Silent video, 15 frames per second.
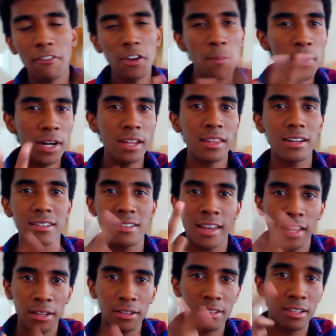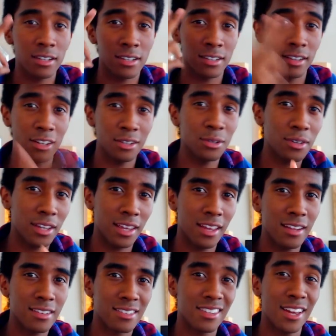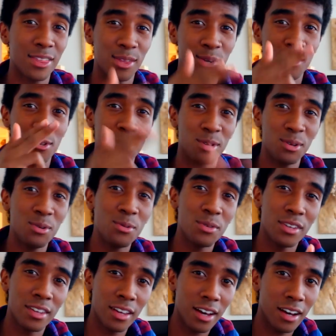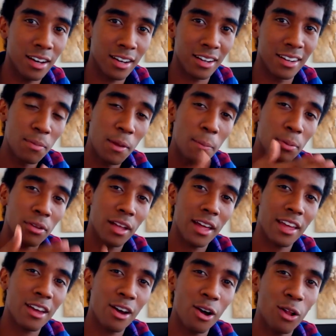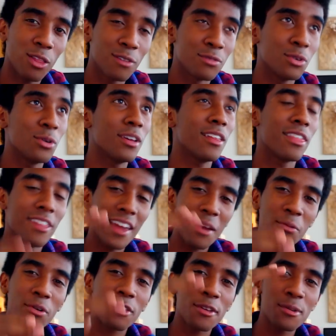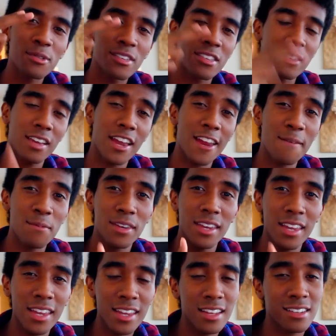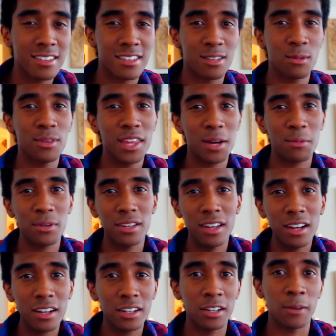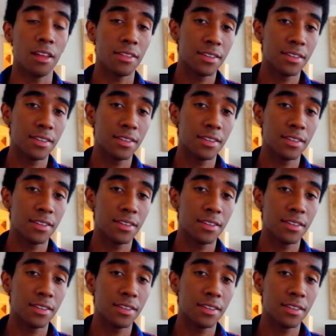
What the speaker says: everybody that tells these little kids that they're too young to be playing Call of Duty, they were those same kids when they were younger.